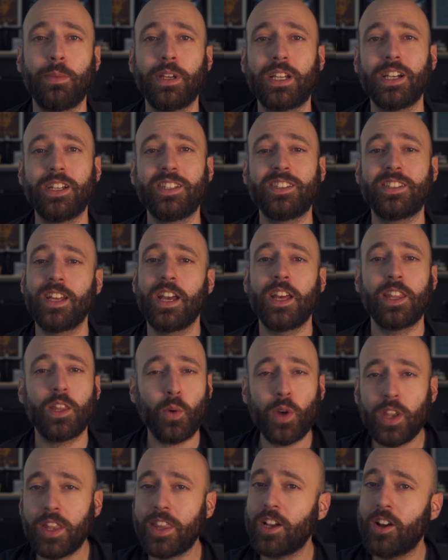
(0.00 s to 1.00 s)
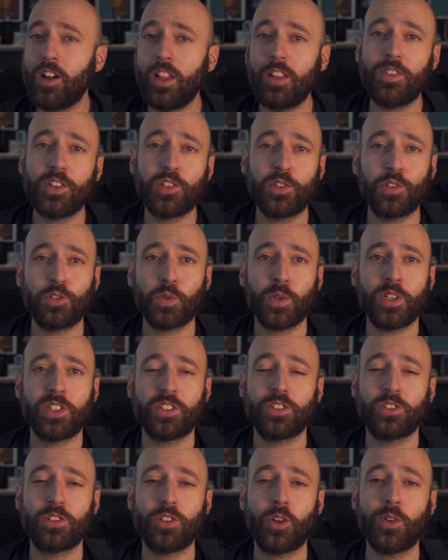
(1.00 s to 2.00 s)
Because the one thing all of us who
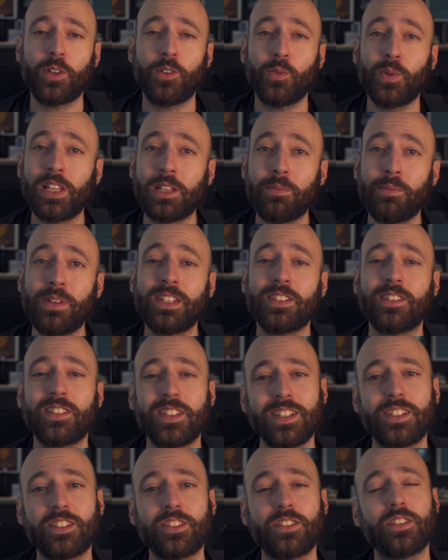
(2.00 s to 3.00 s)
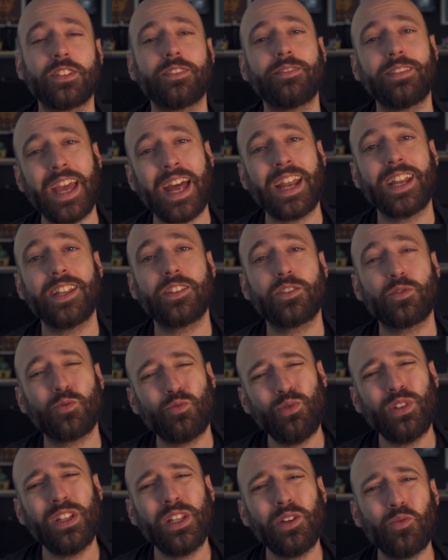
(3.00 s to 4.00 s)
switch to Sony really miss is Canon's
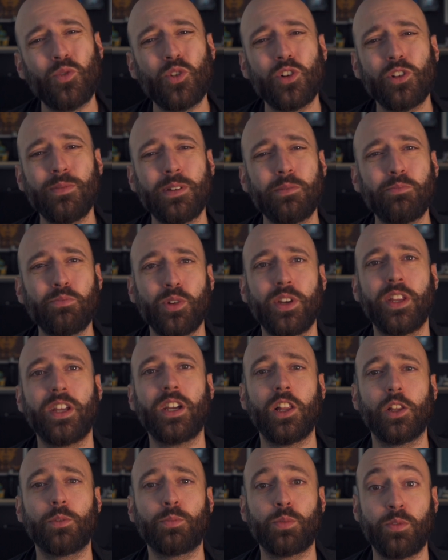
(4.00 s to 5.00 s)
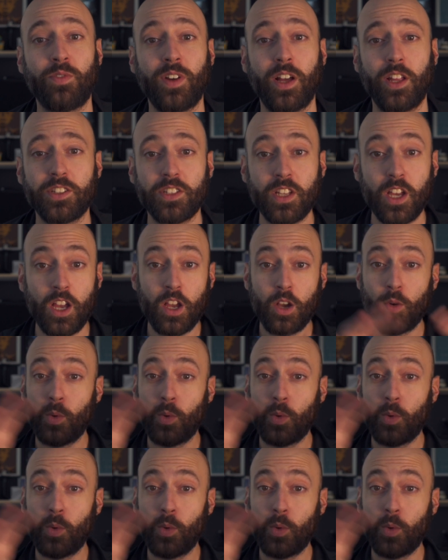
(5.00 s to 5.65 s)
really warm and pretty color profiles,